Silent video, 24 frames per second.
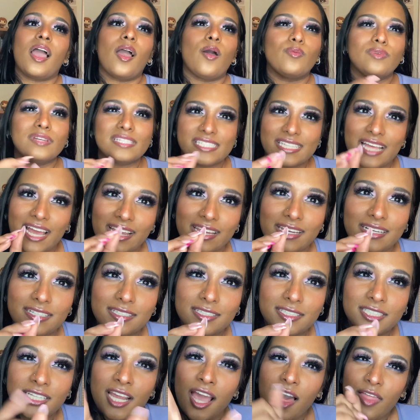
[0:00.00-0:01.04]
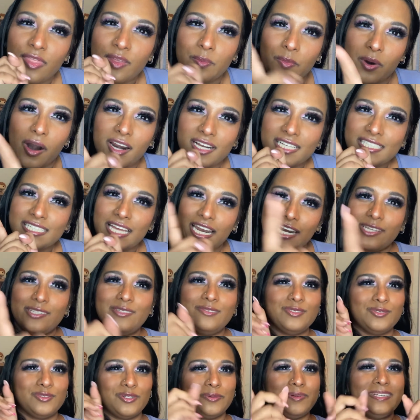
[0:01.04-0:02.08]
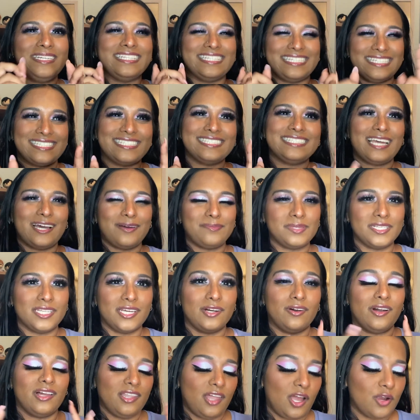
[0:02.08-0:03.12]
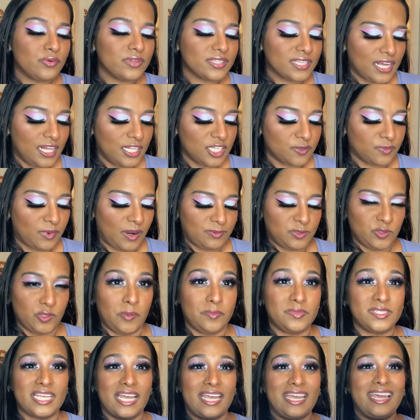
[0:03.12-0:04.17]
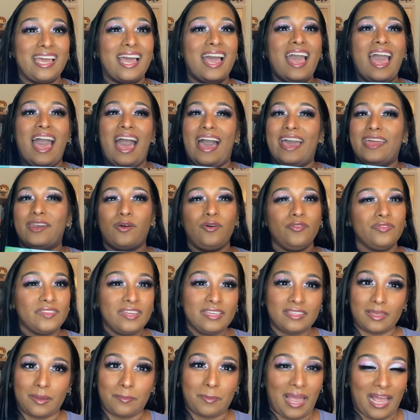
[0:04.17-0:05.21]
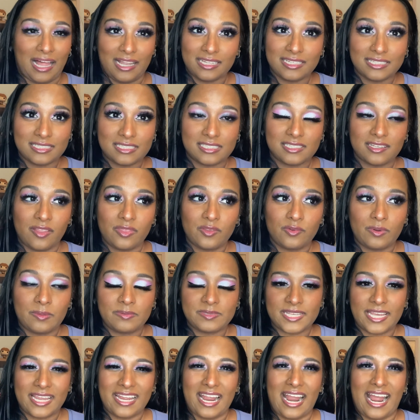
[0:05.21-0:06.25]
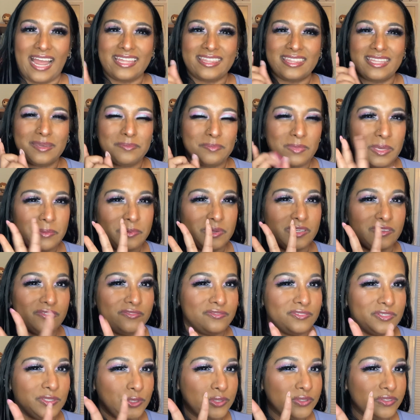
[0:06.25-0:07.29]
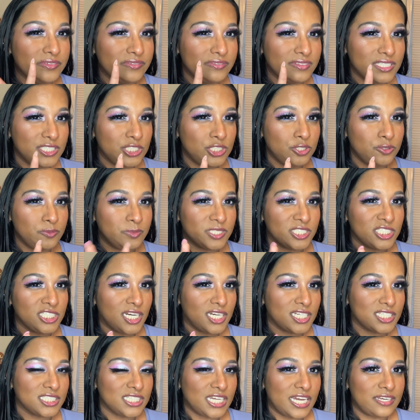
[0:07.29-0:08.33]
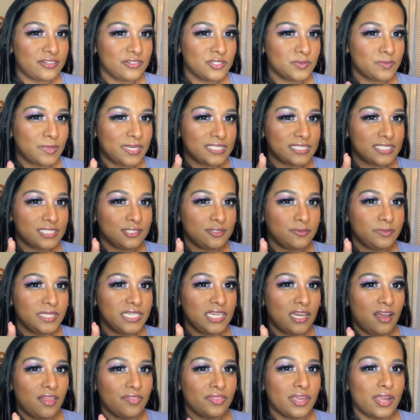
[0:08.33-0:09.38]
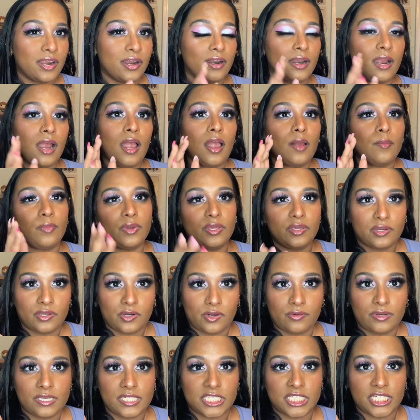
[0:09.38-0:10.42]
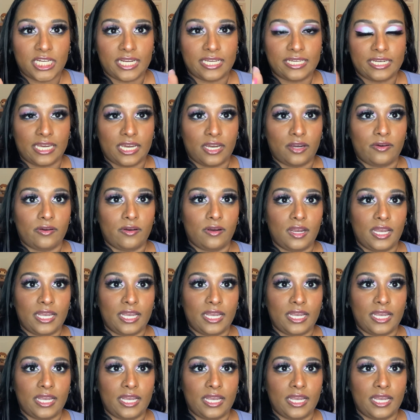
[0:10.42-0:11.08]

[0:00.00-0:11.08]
Was that English? The products that I use will be listed down below along with Colourpop's website. I don't think the palette's on the website. I think maybe a few of the super sharp shadows might still be on there, but you can always check it out.